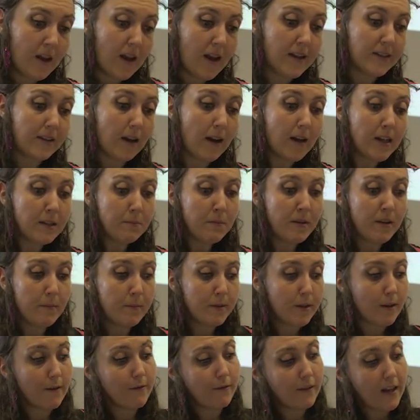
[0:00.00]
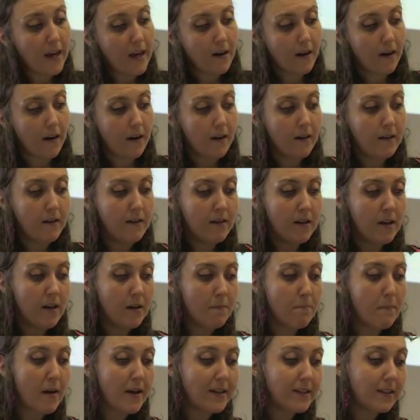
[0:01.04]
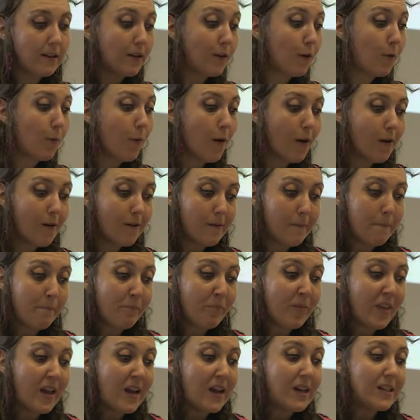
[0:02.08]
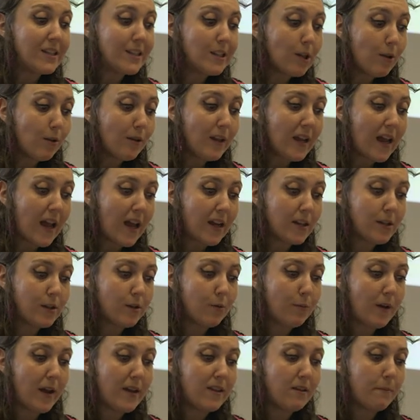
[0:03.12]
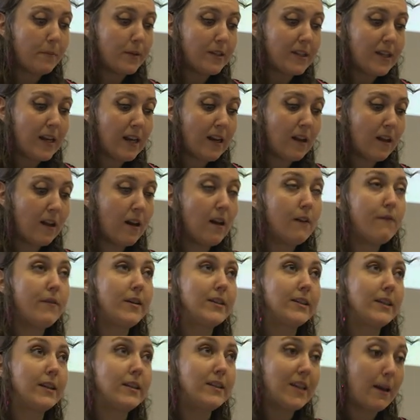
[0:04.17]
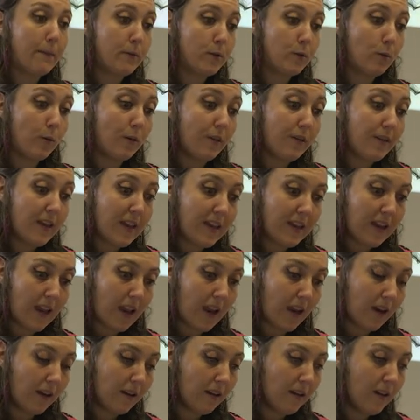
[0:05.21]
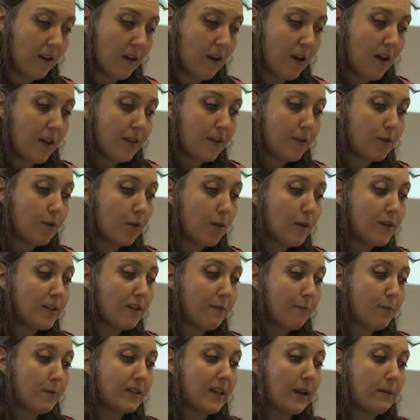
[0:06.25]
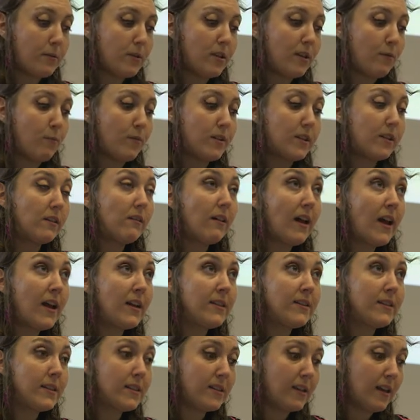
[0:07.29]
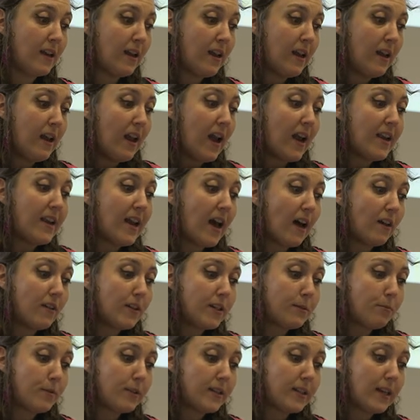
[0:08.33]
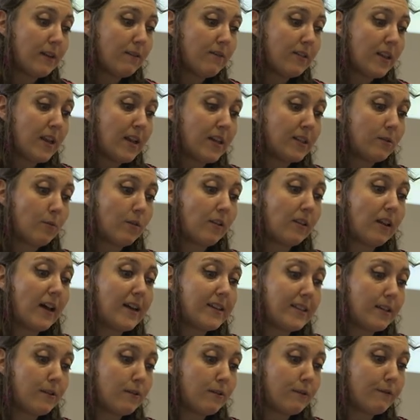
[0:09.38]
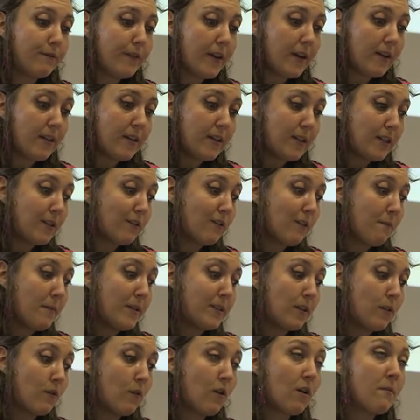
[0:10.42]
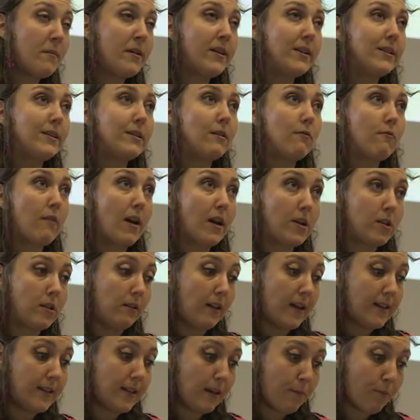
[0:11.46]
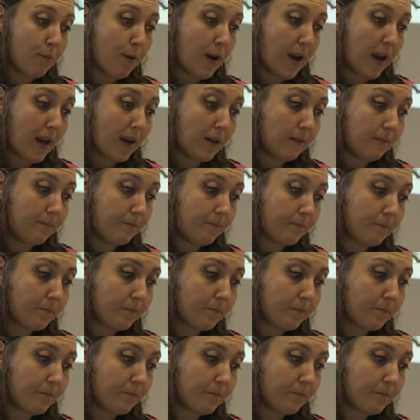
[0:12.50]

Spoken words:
As Osmond observed later, Mescaline, quote, "slowly etched away the patina of his conceptual thinking. The doors of perception was cleansed, and Aldous perceived things with less interference from his enormous rationalizing brain."